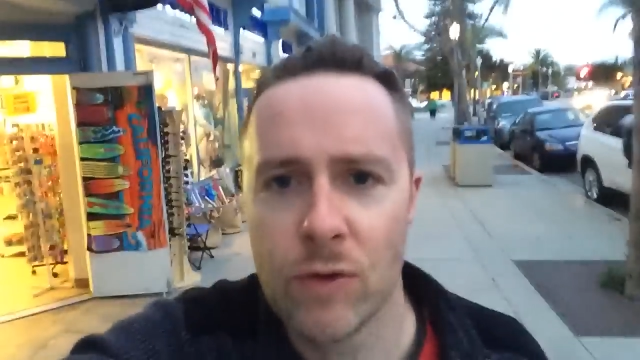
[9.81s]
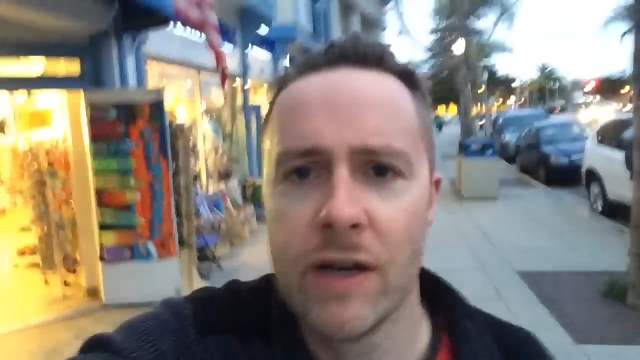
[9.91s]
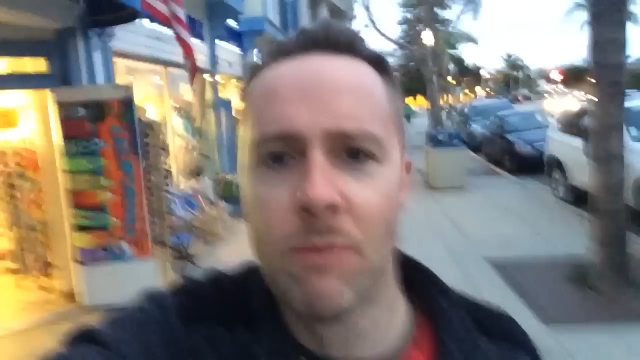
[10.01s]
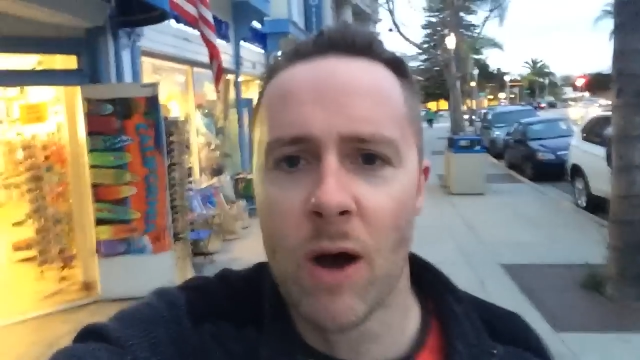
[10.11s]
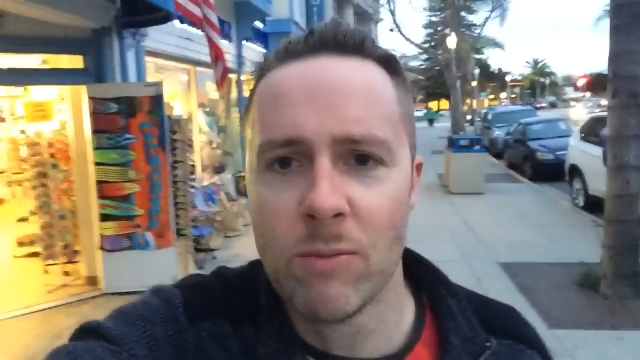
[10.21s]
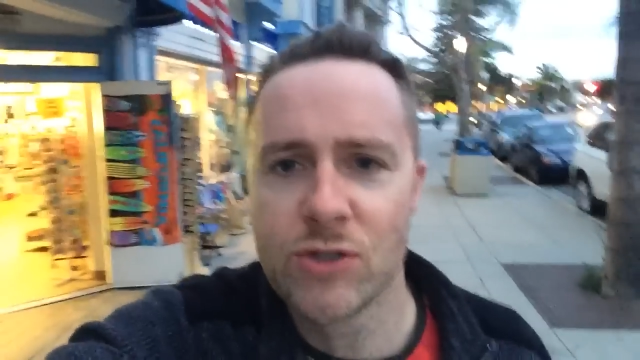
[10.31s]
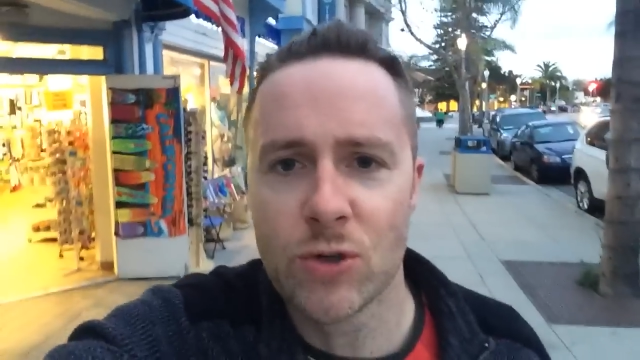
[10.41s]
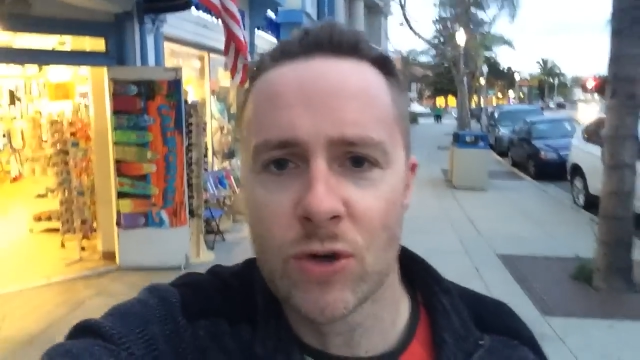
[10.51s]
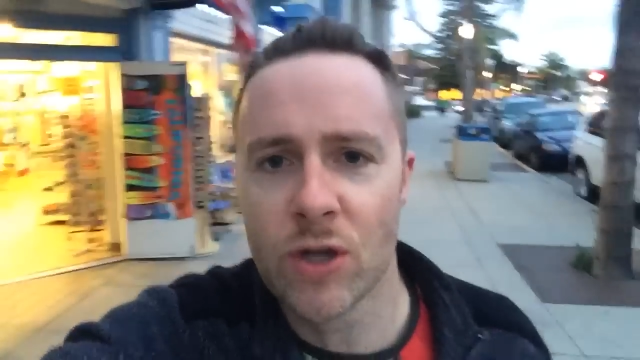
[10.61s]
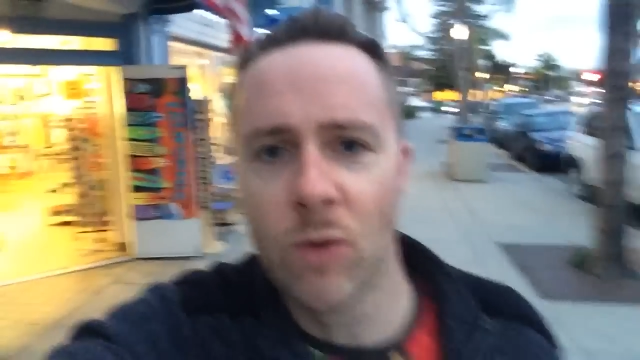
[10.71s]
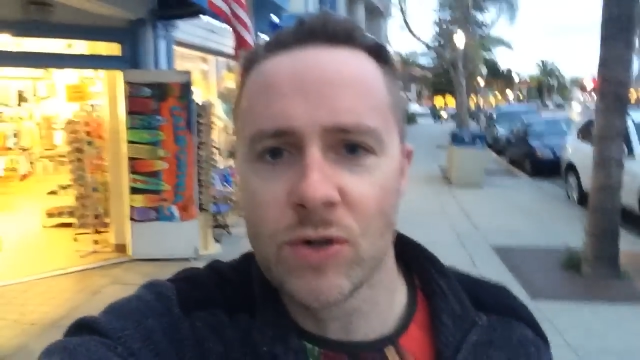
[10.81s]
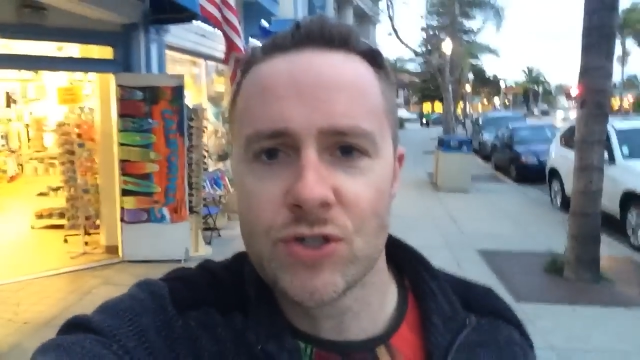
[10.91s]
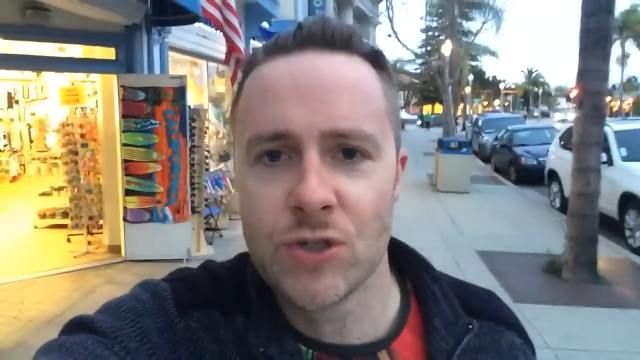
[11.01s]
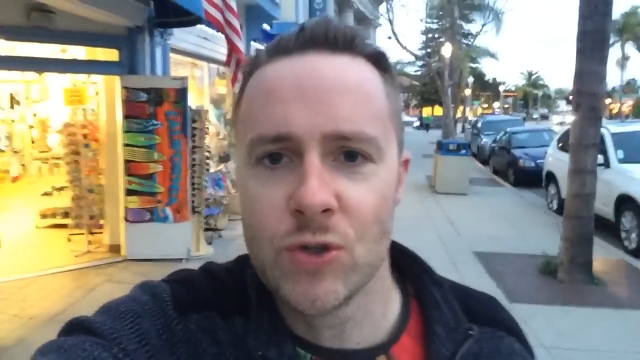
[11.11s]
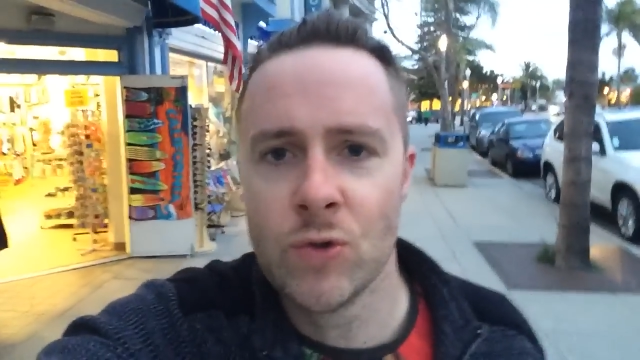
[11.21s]
And in a moment, you're going
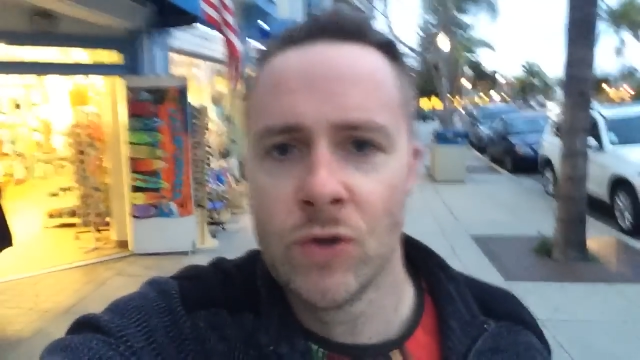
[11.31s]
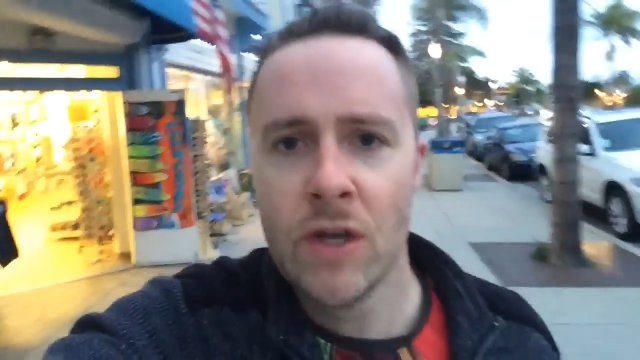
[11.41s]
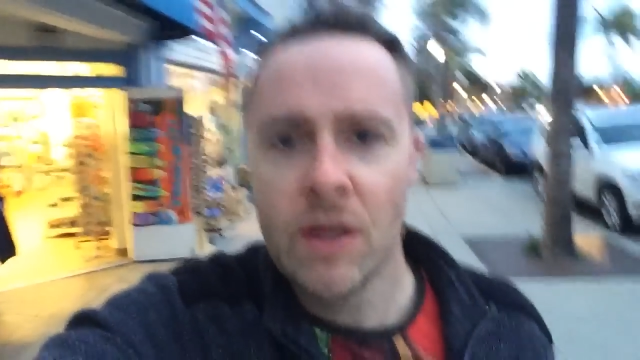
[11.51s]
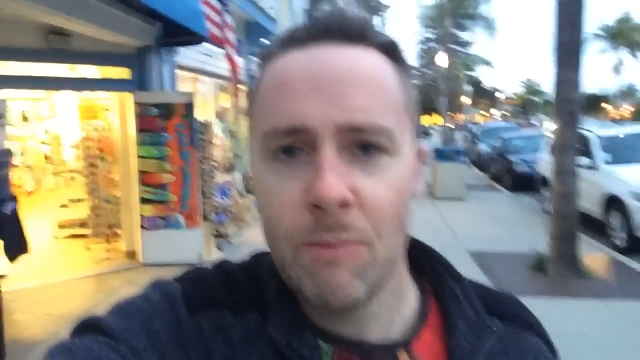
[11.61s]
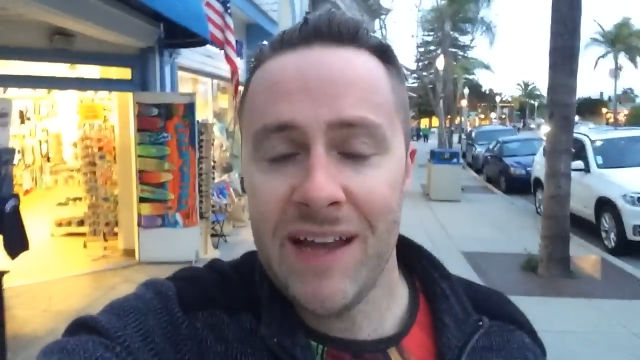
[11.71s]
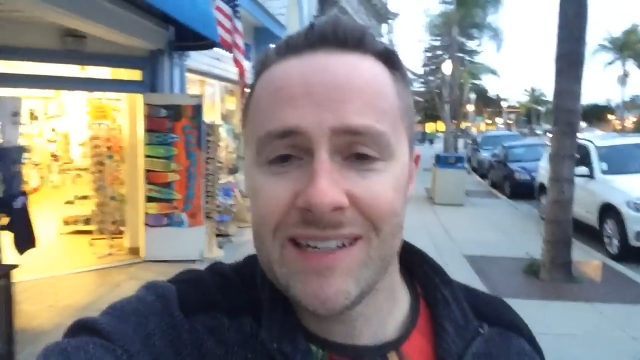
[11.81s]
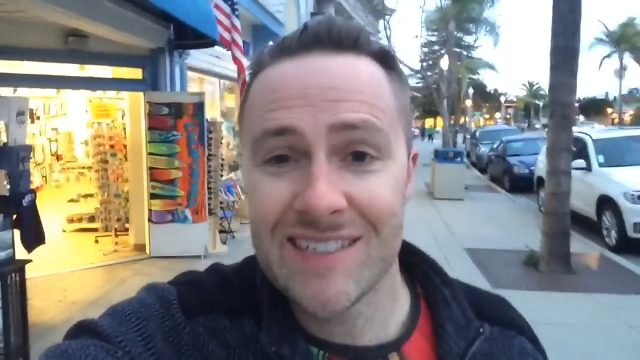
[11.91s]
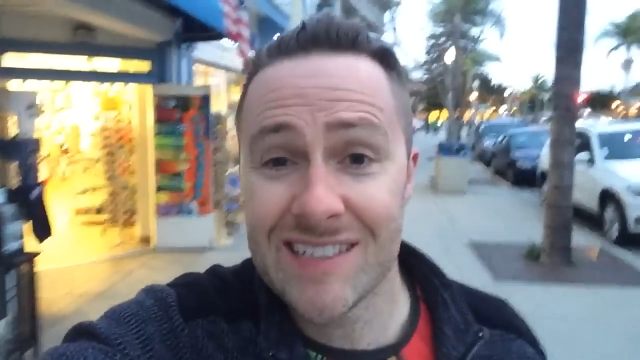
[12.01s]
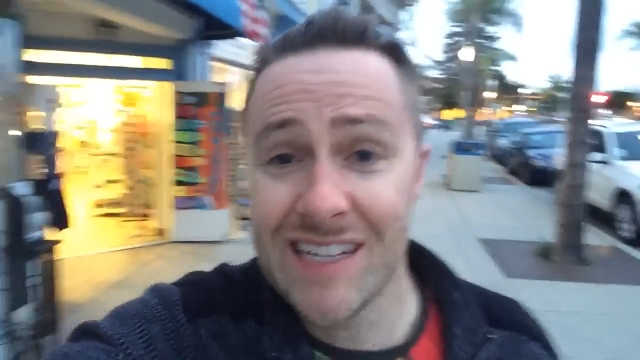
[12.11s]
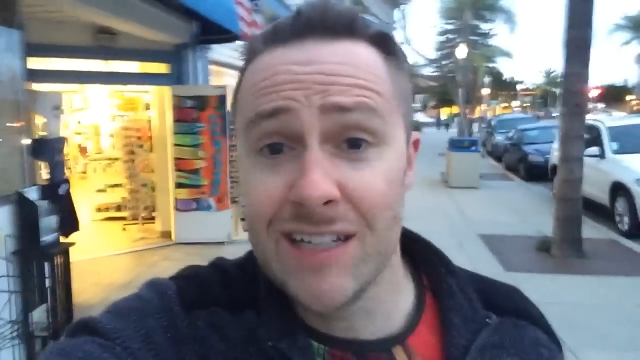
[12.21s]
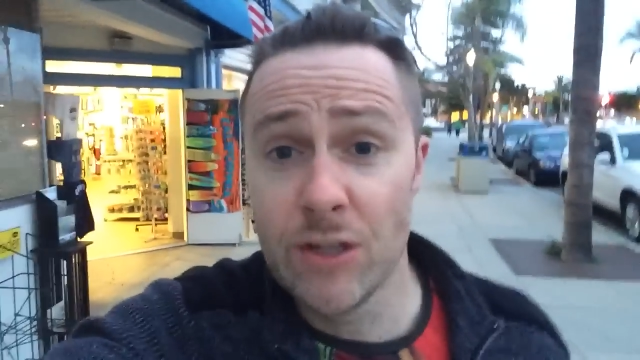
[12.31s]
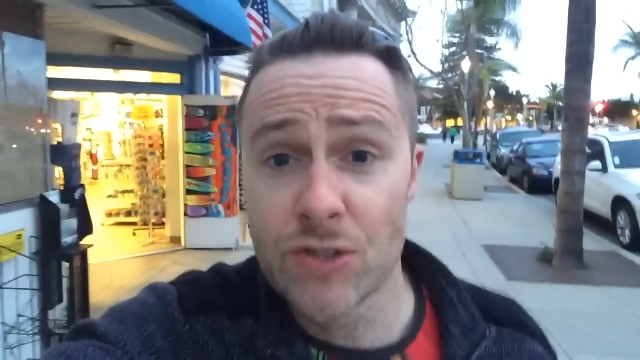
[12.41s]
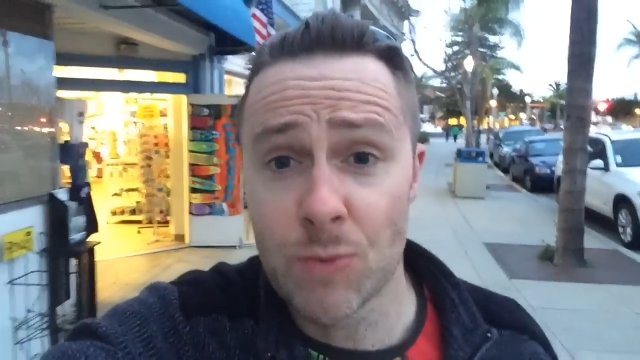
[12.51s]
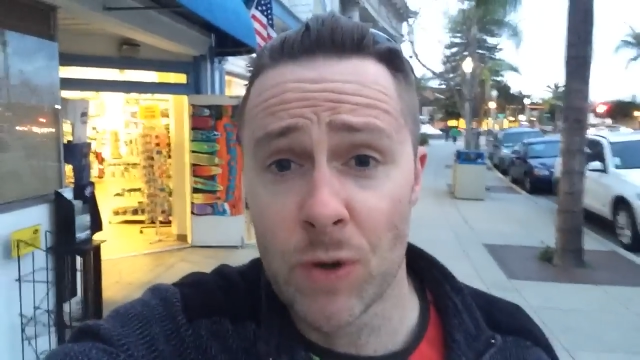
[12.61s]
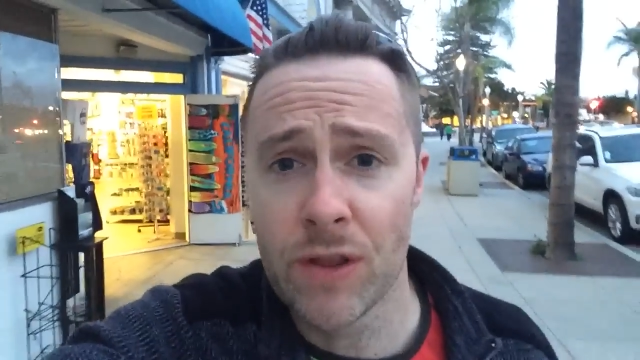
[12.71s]
to paint a scene
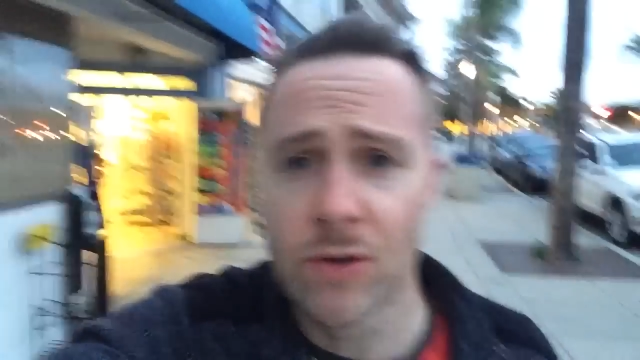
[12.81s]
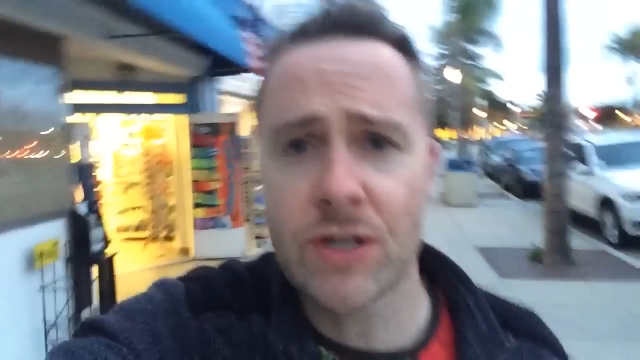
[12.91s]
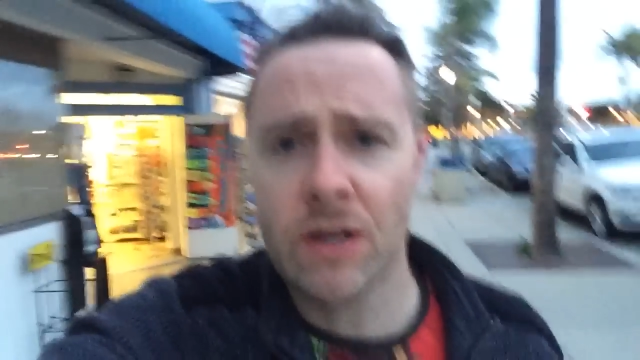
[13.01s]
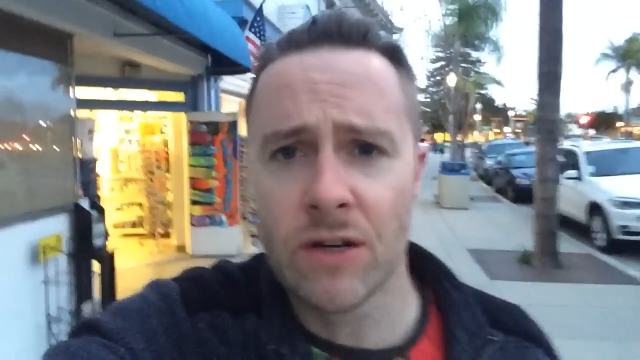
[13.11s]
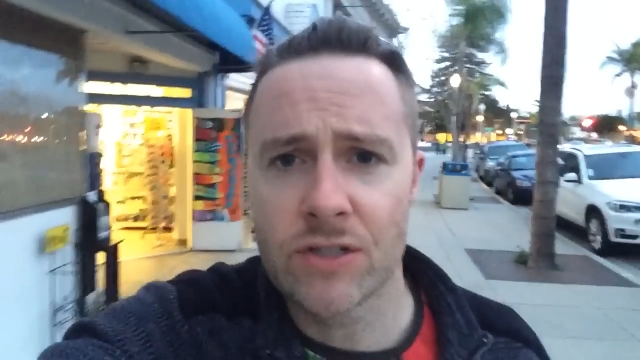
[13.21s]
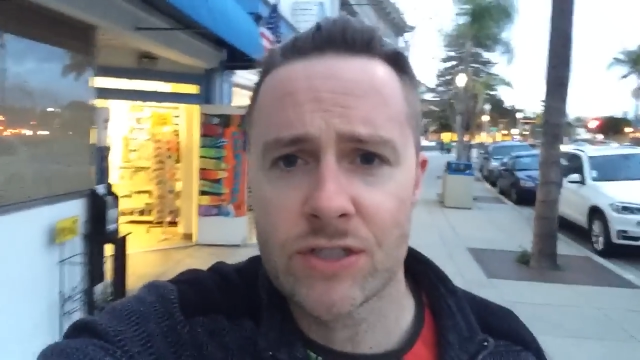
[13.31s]
using one of those colors.